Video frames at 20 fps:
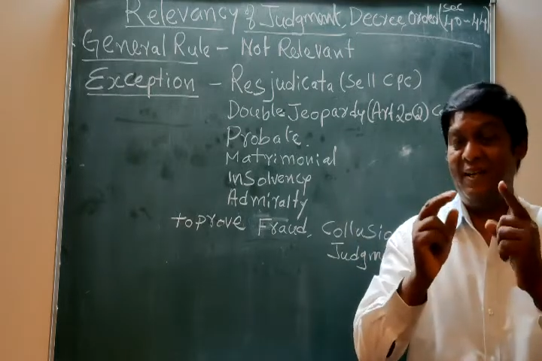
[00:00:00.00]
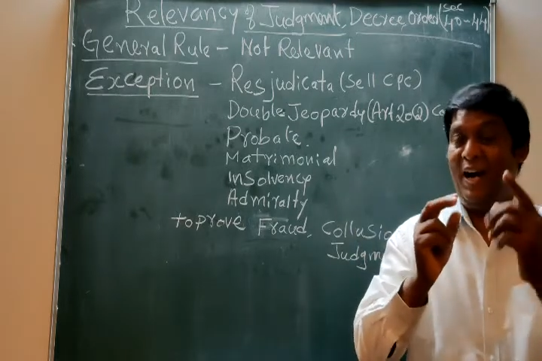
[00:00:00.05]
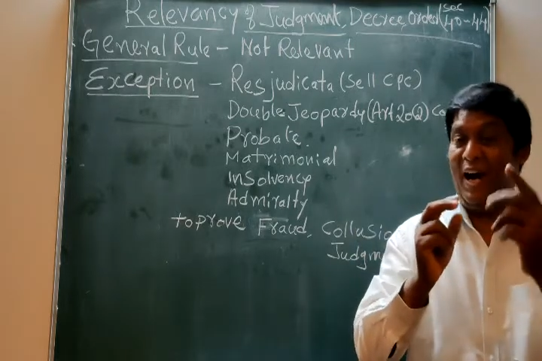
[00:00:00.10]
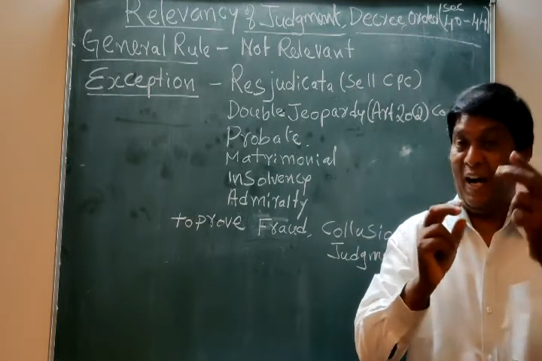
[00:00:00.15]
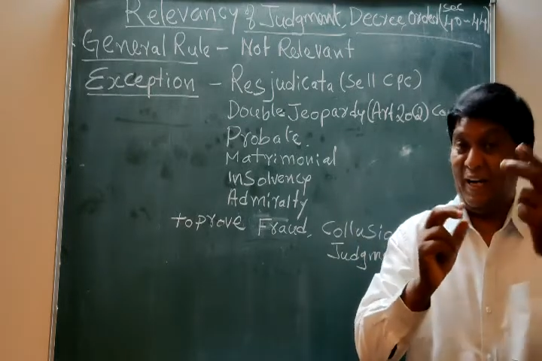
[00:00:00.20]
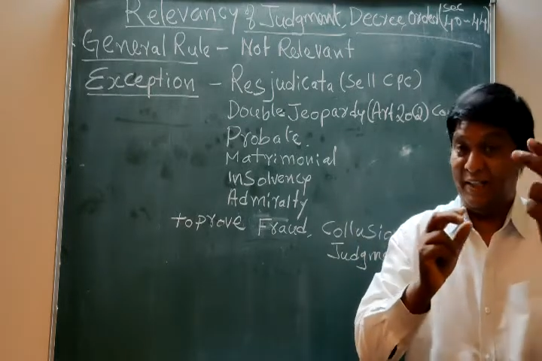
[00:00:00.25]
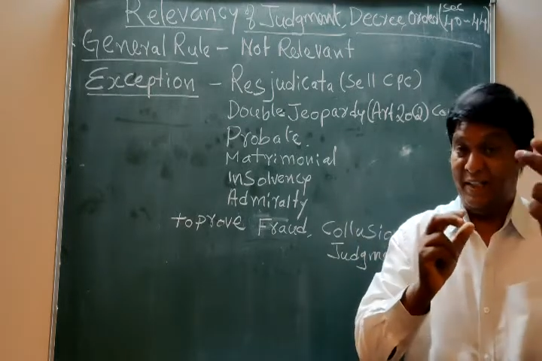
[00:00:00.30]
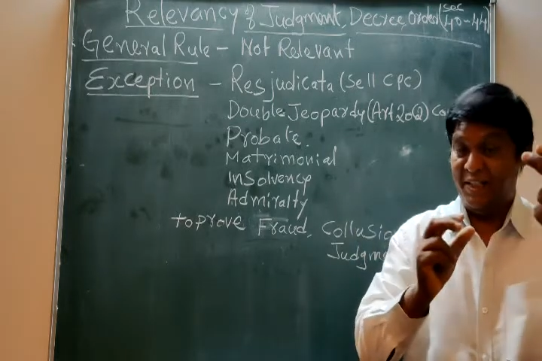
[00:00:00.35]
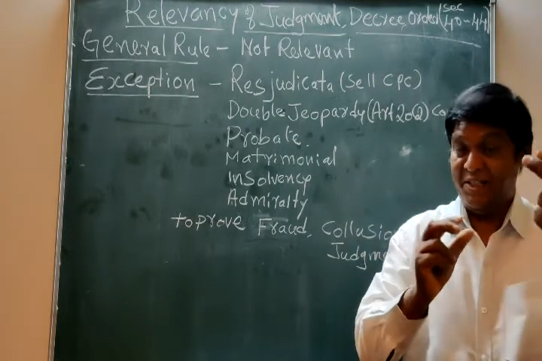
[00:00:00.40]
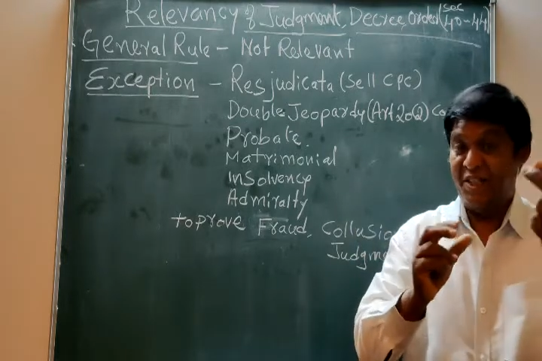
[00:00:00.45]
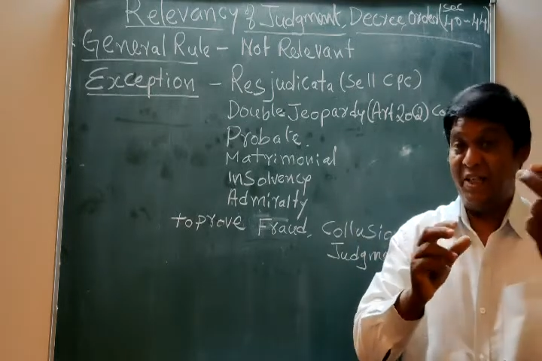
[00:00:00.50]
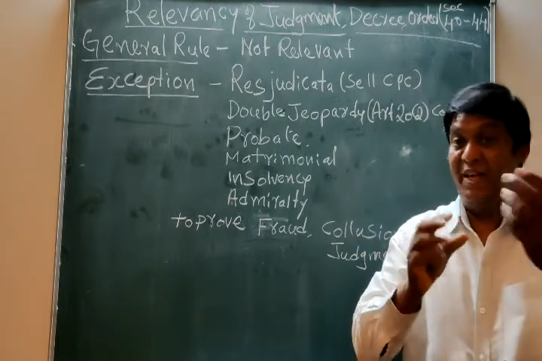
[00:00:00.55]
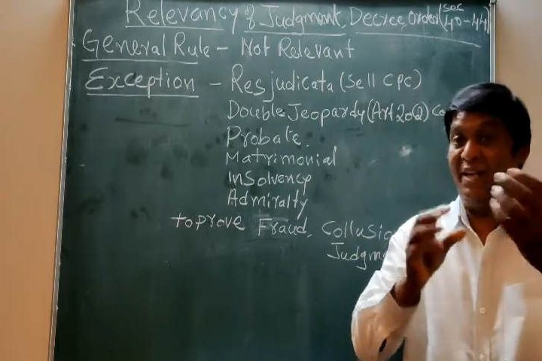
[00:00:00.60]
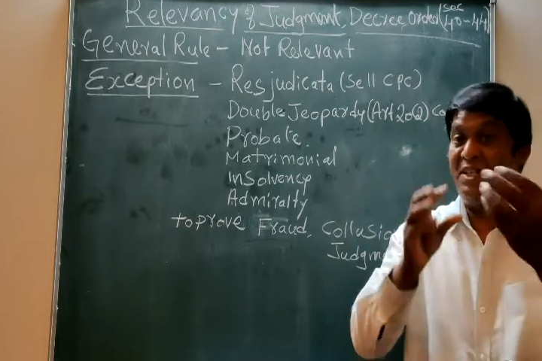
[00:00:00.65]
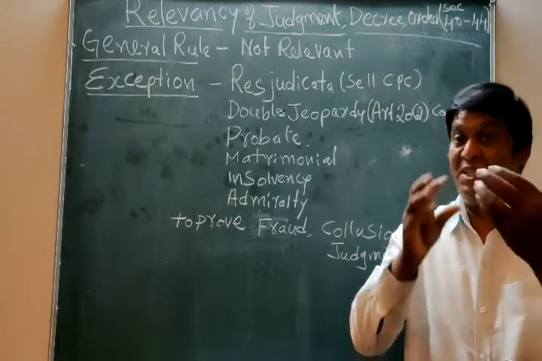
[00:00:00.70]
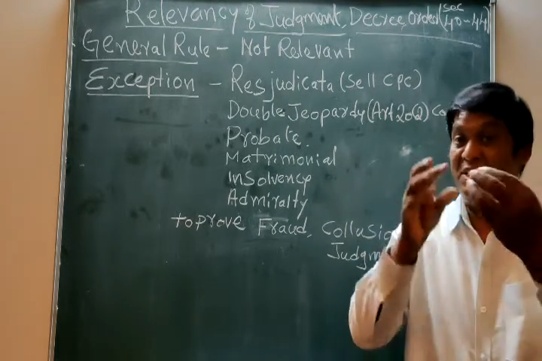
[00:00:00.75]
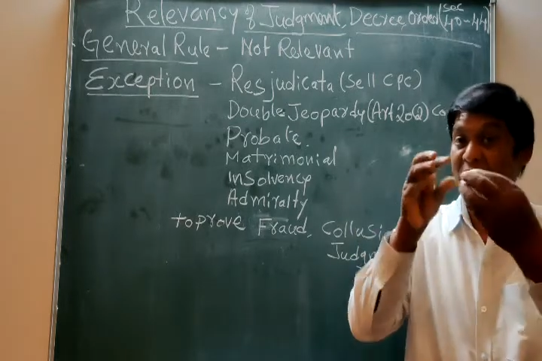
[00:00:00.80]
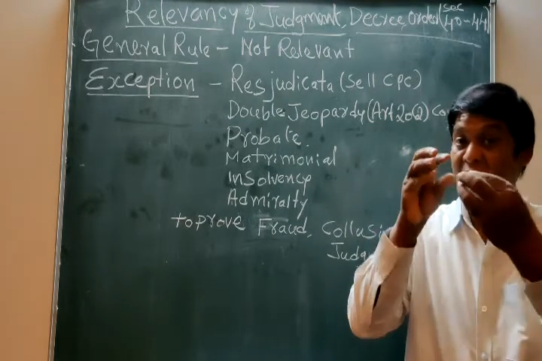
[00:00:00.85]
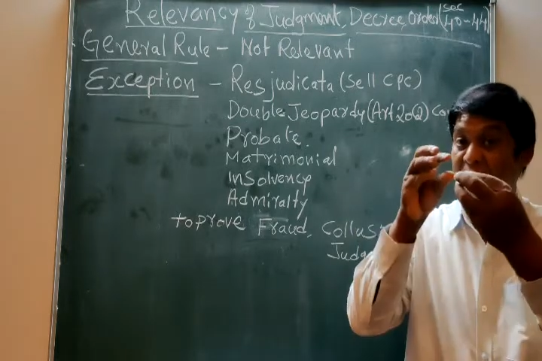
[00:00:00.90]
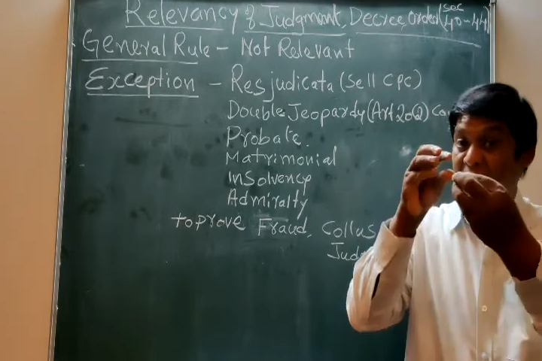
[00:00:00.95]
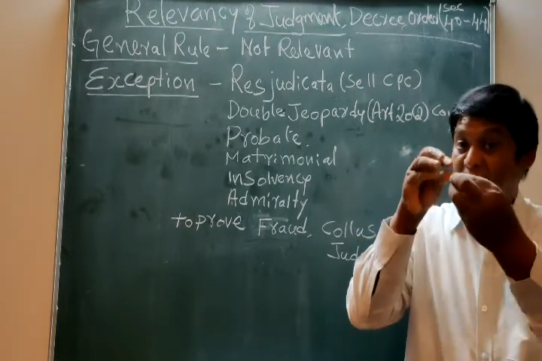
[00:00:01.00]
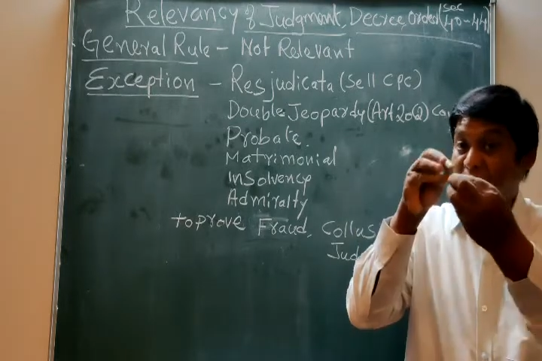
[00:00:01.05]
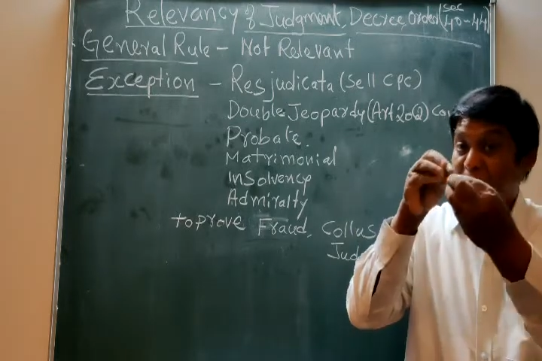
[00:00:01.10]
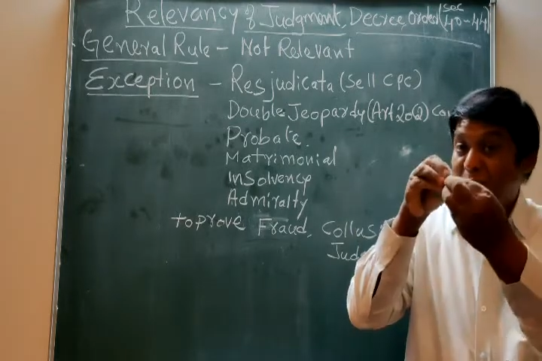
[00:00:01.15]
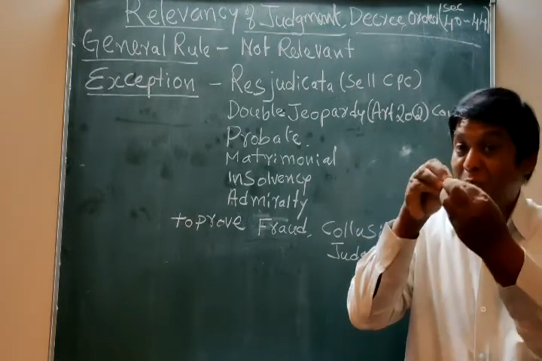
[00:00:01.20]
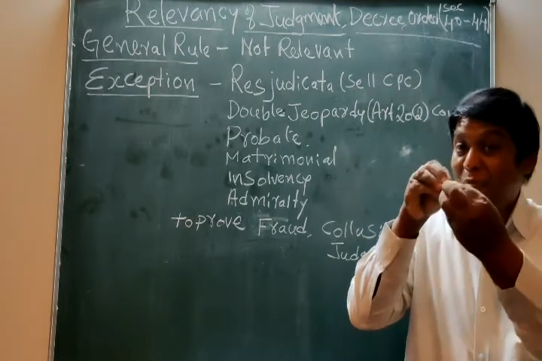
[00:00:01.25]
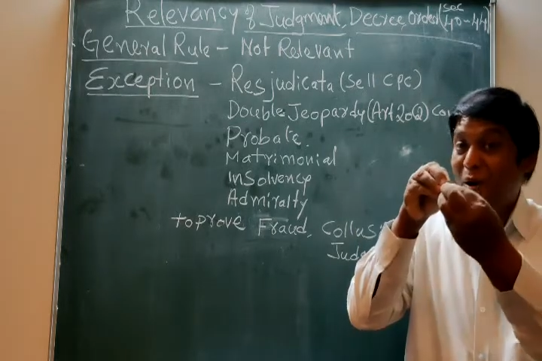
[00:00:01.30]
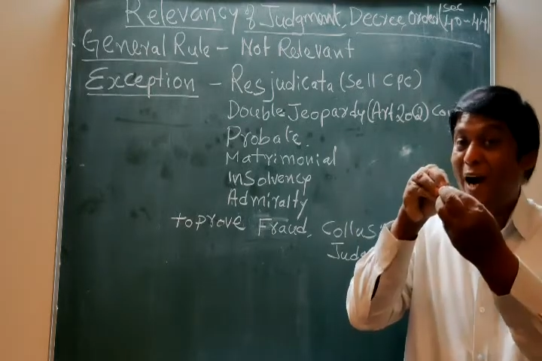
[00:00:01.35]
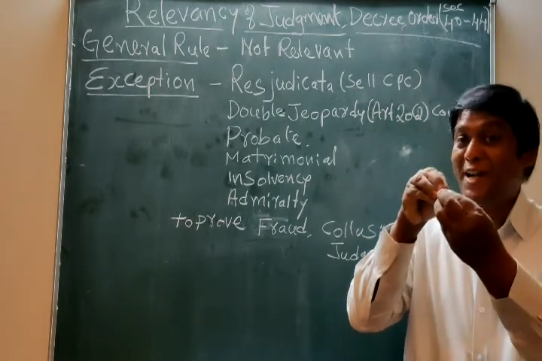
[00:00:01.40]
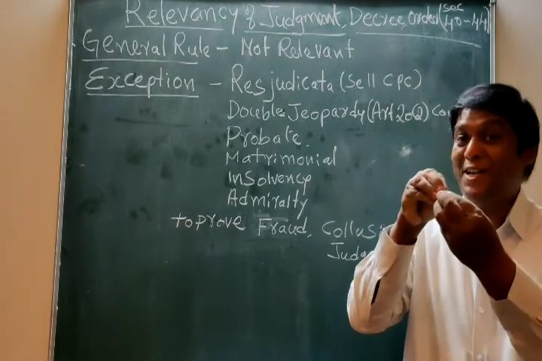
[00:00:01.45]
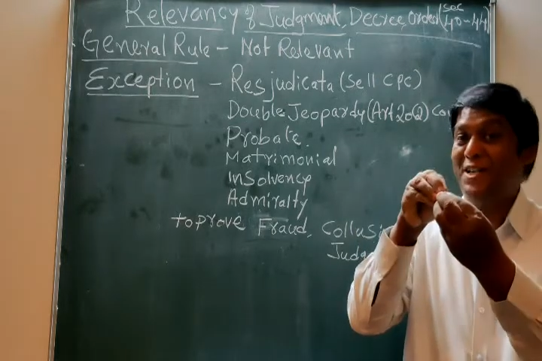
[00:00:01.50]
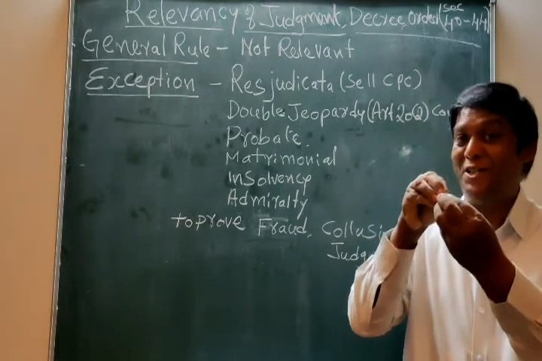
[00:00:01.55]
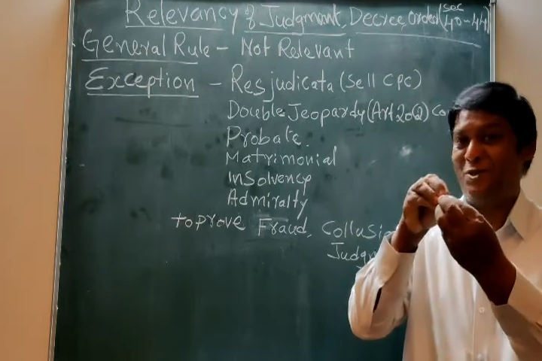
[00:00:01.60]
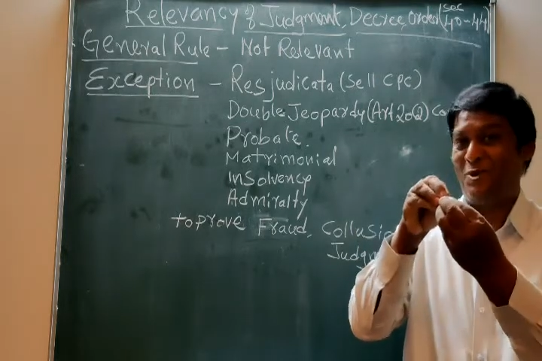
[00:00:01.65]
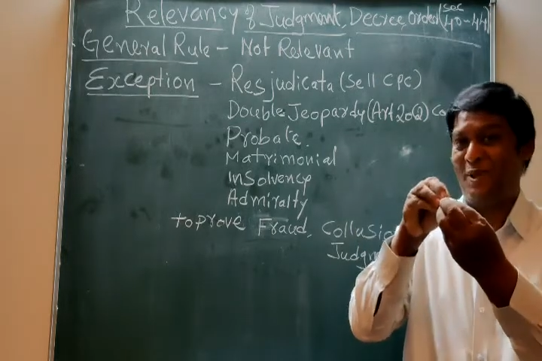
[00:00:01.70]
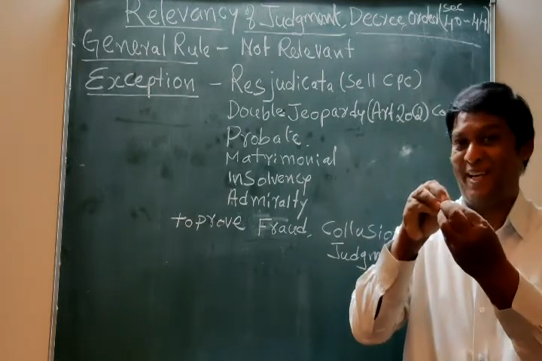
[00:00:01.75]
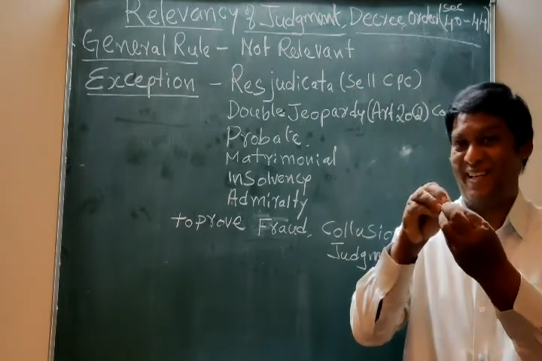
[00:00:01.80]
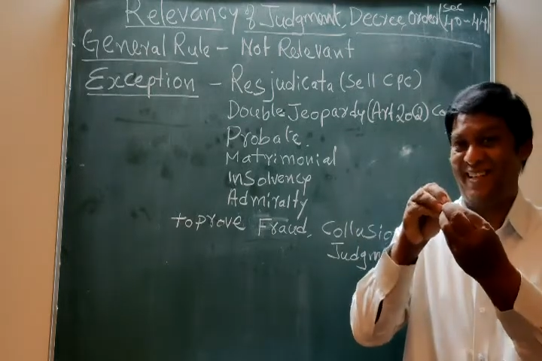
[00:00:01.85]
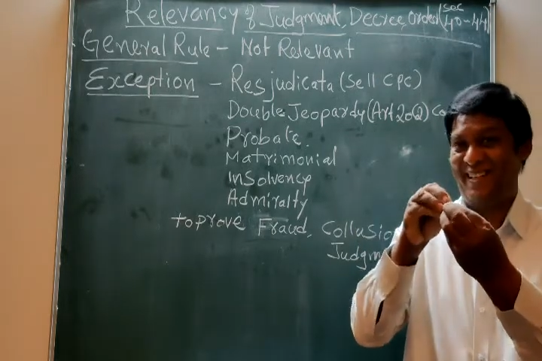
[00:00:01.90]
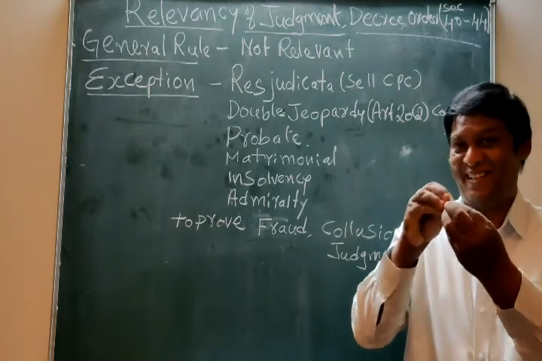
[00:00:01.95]
and the judge combined
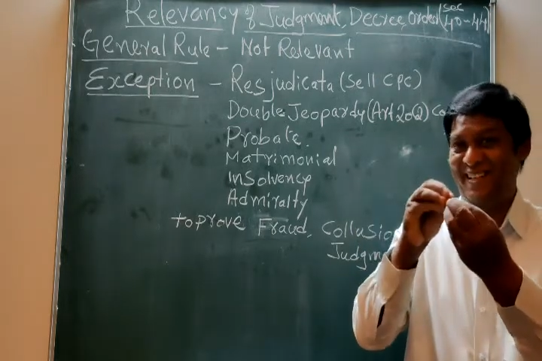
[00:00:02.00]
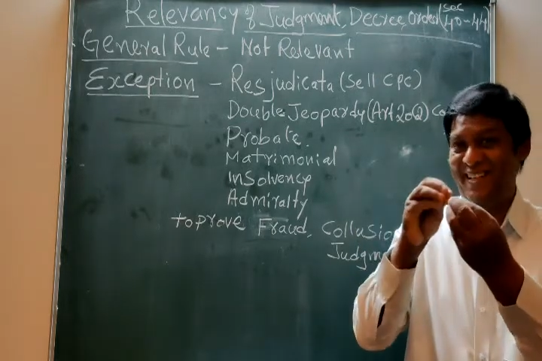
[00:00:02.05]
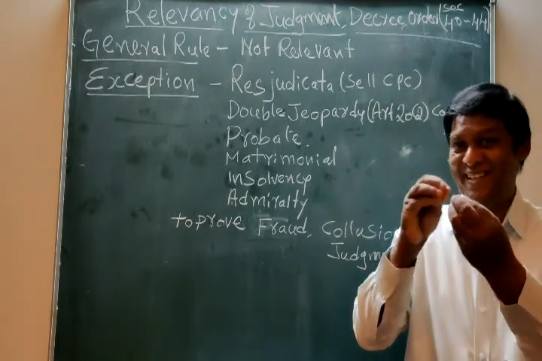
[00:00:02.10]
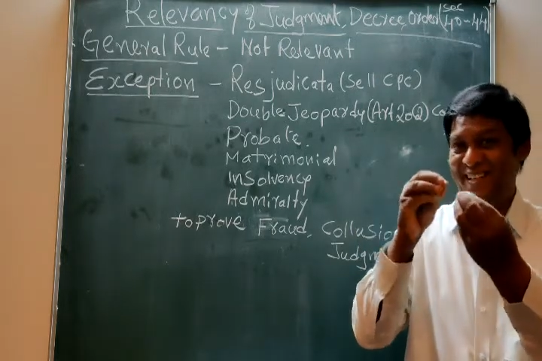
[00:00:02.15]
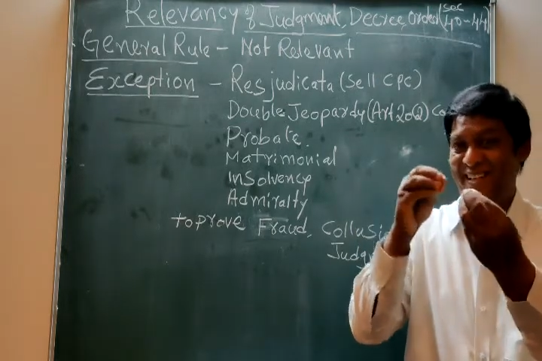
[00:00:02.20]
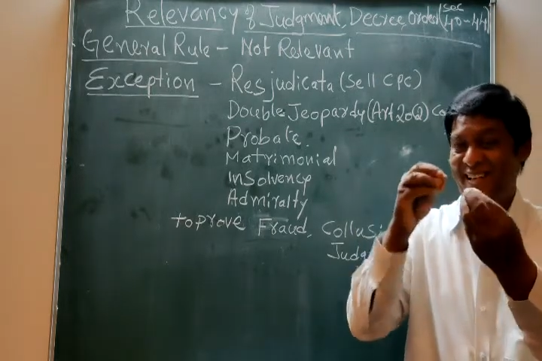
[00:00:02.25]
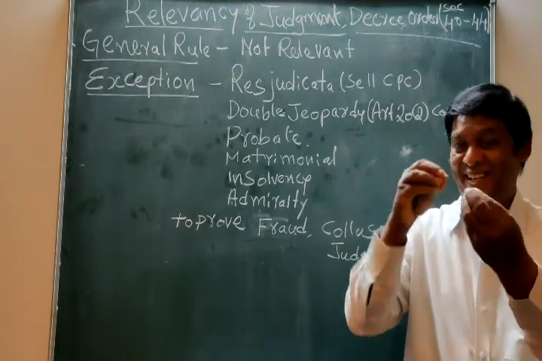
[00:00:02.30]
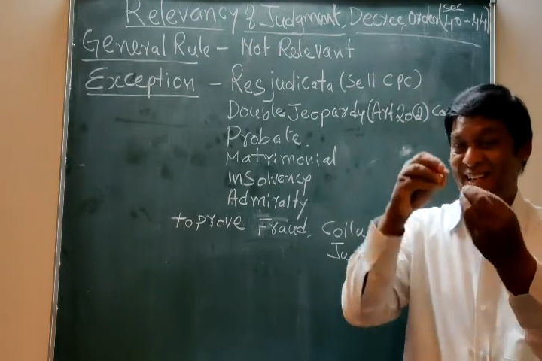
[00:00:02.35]
together,